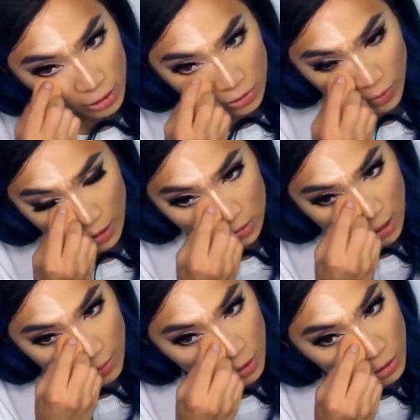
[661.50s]
as well, so
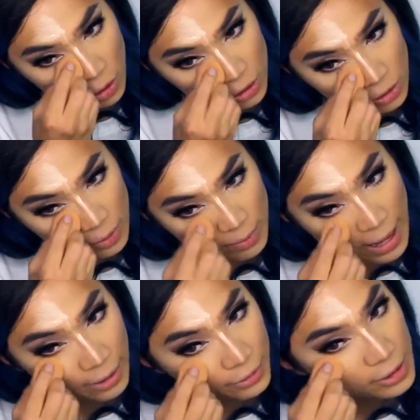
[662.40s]
I'm going to contour with
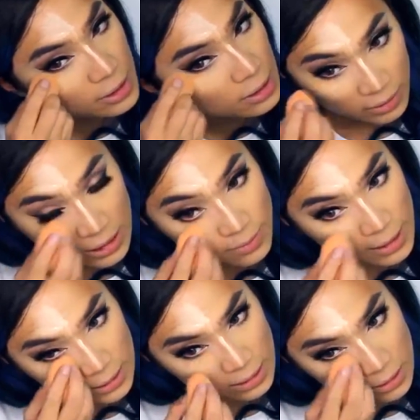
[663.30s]
powders. This
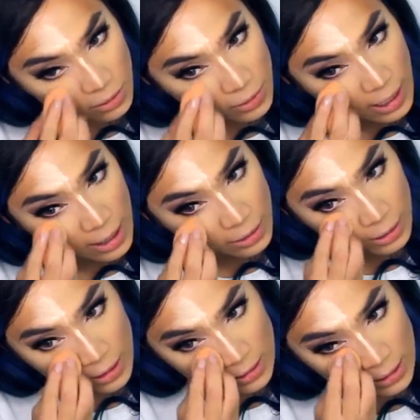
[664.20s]
makes it so that the
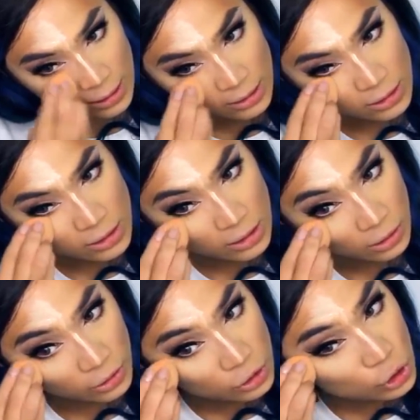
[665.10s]
concealer doesn't
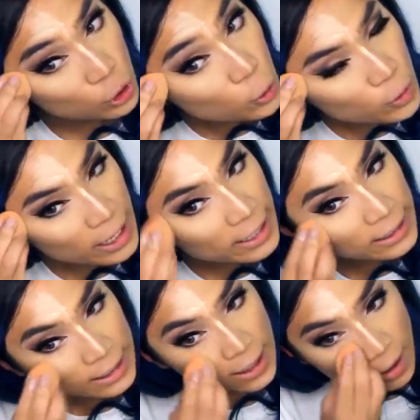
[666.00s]
look too
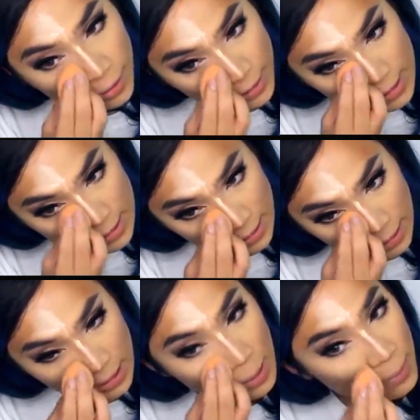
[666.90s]
cakey on the skin.